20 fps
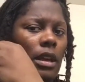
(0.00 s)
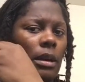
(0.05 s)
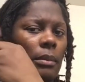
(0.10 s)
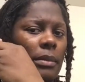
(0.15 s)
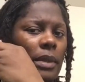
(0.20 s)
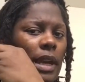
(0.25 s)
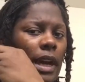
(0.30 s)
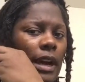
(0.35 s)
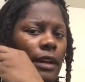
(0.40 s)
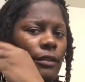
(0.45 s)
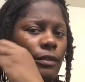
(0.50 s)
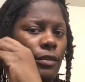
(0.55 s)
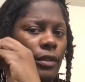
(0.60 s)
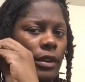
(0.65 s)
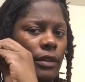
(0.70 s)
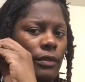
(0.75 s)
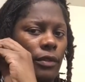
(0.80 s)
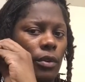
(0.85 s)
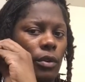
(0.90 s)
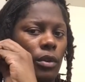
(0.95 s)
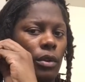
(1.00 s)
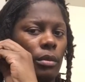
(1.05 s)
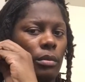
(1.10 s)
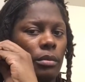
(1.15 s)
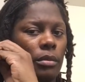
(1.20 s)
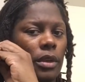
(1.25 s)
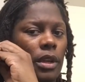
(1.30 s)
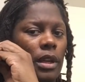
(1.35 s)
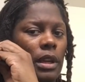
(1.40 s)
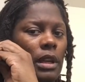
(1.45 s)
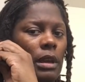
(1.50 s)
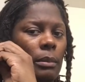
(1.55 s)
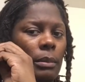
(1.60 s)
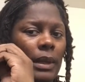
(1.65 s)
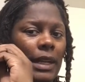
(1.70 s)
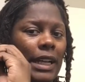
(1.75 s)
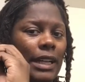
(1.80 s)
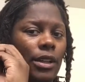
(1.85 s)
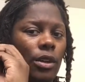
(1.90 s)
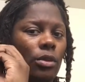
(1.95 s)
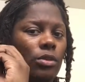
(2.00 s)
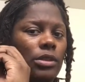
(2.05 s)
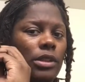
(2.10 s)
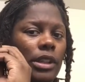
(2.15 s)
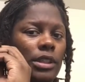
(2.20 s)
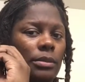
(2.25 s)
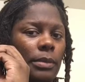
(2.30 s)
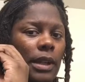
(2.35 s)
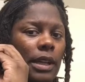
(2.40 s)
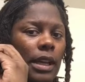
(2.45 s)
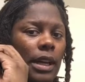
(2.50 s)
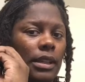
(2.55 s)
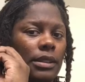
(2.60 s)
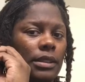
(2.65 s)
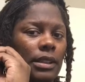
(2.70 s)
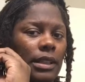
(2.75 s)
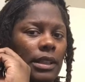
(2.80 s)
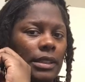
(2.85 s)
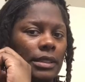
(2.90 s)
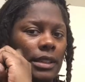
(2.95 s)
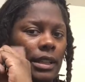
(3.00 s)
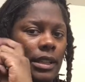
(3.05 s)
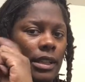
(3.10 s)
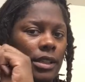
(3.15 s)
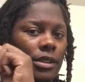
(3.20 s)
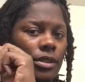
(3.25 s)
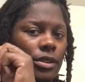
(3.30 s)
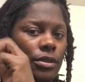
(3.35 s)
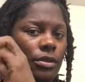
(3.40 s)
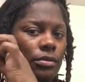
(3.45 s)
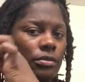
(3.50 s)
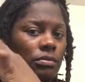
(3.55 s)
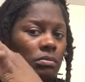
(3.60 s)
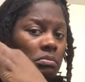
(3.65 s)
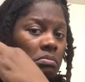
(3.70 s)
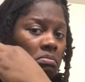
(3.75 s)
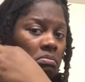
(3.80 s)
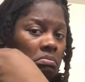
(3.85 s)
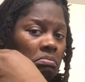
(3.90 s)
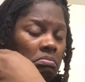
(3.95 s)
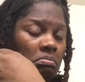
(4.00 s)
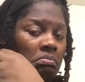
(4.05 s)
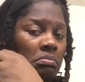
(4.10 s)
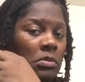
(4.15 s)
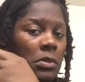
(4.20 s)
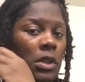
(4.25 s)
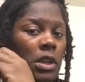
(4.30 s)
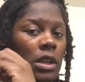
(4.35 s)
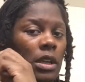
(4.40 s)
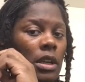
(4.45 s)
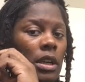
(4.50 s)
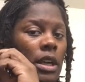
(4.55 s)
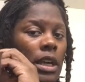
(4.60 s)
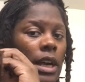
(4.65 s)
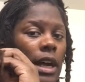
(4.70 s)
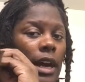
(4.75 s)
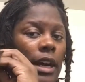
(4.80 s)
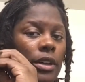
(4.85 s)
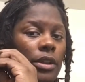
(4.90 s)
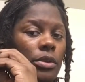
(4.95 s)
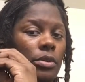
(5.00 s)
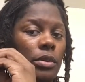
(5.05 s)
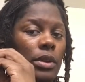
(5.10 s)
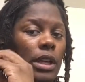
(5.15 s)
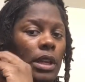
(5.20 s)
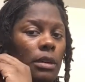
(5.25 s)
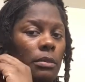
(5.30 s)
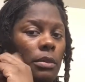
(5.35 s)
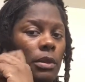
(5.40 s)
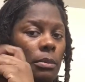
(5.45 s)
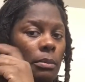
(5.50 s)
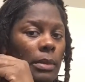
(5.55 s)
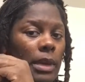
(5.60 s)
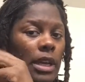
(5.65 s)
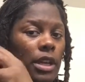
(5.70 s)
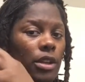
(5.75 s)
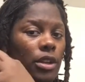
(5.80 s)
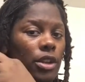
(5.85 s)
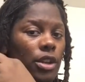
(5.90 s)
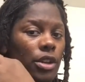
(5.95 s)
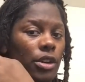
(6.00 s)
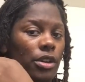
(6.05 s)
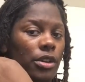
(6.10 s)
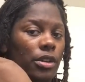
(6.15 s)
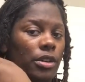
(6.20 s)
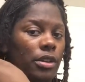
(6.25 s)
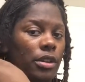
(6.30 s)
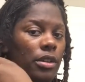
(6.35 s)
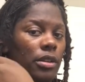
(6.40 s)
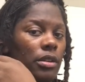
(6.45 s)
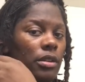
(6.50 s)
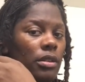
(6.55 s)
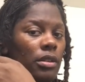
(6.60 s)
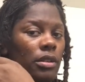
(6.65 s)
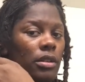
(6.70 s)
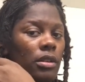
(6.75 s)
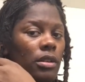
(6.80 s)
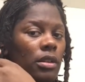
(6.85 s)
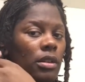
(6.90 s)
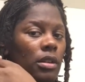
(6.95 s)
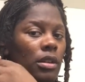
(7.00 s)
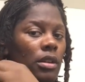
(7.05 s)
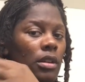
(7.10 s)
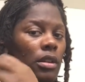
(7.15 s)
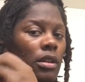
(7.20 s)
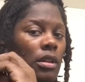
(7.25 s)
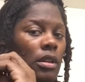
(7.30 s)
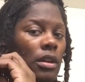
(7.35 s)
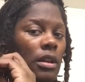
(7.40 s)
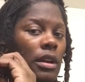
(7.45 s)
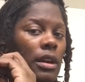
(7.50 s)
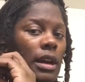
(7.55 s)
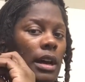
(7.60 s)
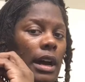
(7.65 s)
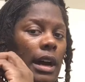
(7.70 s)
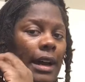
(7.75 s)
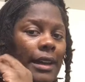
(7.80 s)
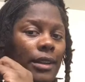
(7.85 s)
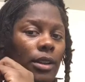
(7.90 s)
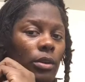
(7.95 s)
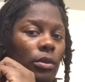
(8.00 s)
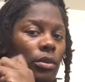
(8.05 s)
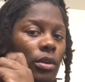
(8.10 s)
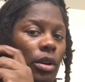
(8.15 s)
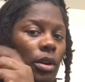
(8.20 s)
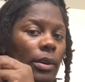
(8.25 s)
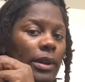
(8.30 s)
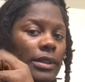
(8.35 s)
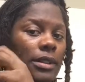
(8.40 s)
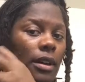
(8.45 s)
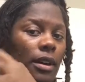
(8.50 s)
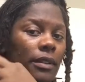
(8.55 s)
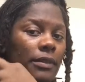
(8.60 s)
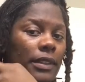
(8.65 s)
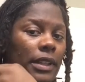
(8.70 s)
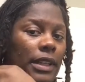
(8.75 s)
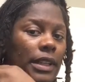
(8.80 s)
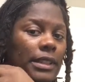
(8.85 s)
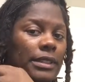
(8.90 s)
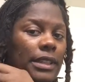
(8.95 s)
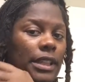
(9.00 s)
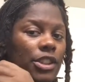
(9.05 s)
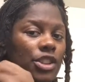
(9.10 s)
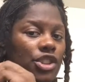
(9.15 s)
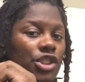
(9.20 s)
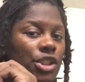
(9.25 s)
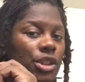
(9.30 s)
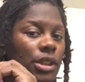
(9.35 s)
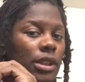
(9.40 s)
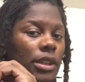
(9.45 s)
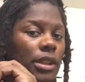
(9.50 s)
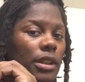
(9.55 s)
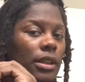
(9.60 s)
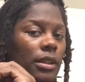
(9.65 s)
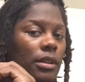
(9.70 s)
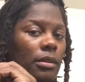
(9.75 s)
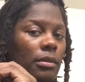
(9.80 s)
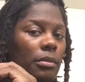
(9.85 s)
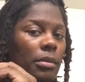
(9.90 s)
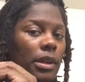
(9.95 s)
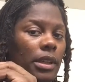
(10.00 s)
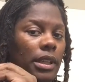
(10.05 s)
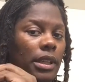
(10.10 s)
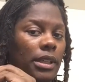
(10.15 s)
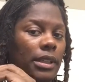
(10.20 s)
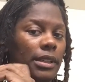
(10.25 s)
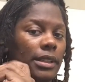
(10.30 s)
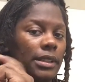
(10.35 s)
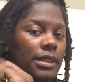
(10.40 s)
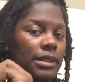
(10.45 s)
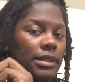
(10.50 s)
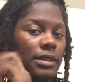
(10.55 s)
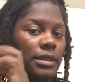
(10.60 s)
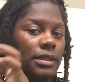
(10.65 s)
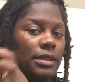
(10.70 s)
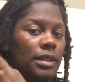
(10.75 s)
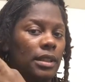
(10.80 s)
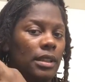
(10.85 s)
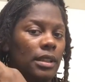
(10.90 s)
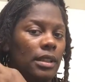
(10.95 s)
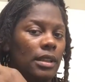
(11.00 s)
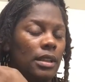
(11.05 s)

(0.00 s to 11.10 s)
I'm not freeform, but I don't touch my locks unless I need to. I do keep them manicured. I don't go as often as I should because